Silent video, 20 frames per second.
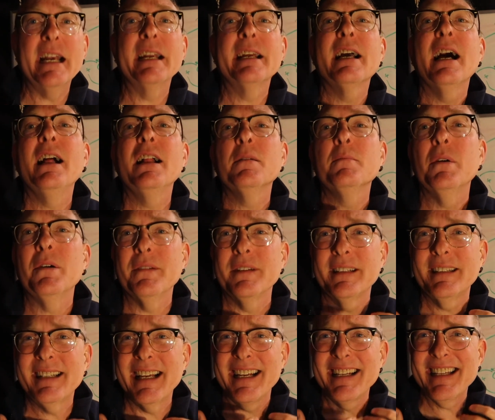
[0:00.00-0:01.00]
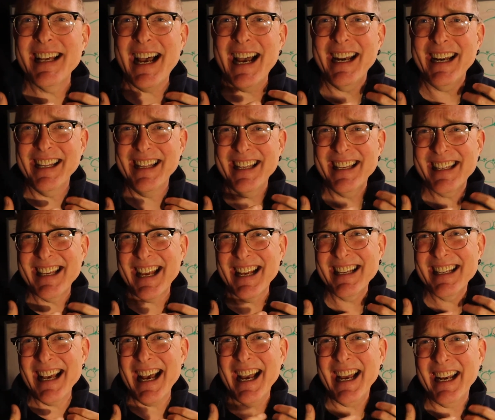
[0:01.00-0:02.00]
collarbone, this
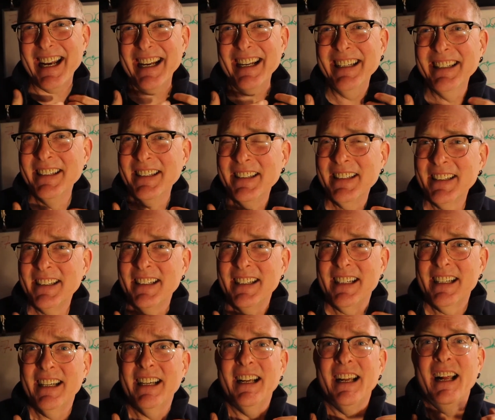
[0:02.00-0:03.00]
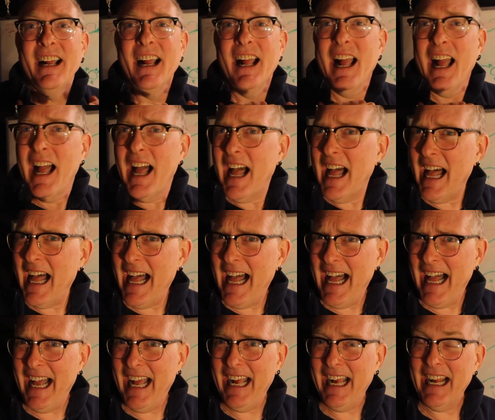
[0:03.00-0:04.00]
anxiety.
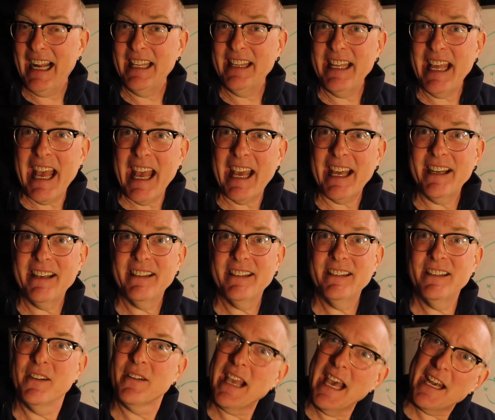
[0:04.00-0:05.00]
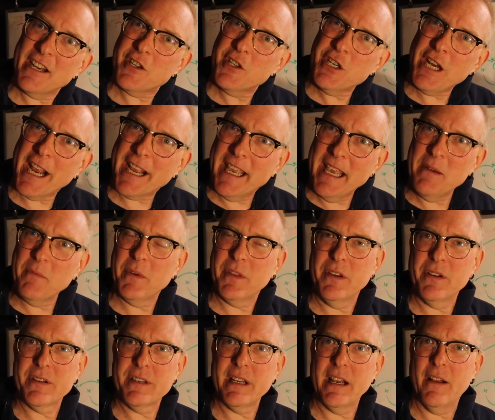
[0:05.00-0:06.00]
And then you kind of check in with
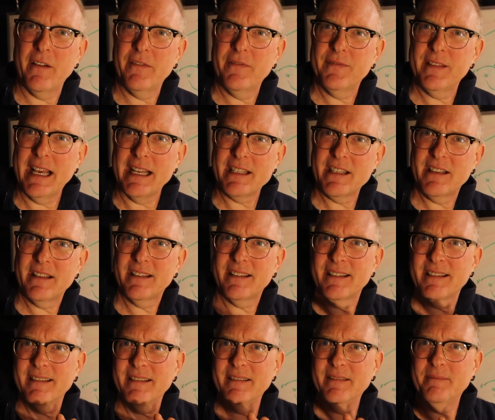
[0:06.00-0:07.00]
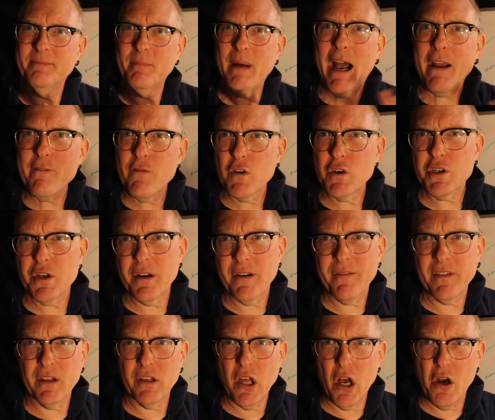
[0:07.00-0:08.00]
yourself. That's my version
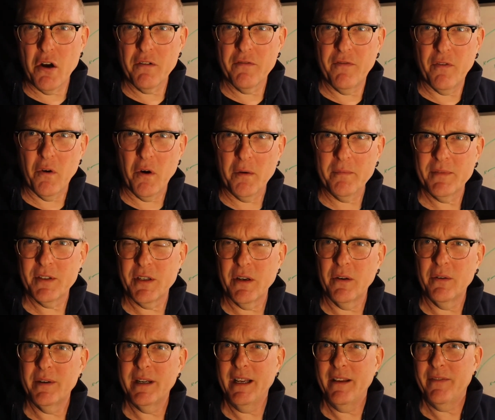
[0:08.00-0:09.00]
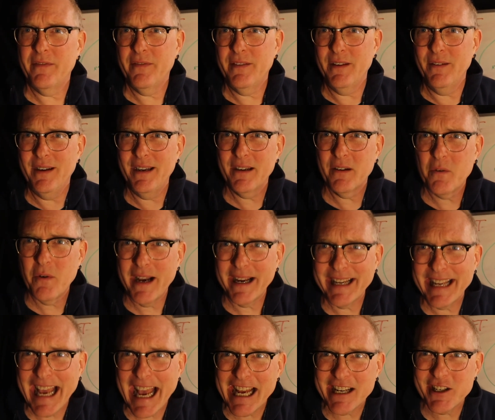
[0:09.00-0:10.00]
of the long form. So if you didn't
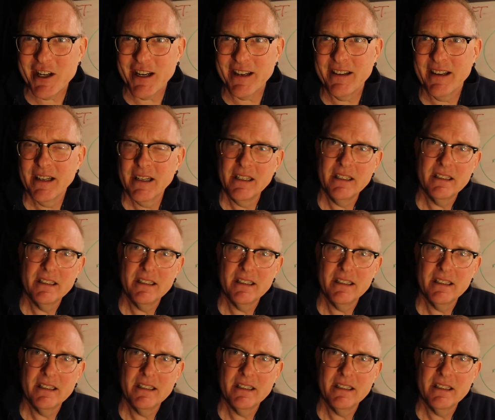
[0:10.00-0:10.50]
quite catch it,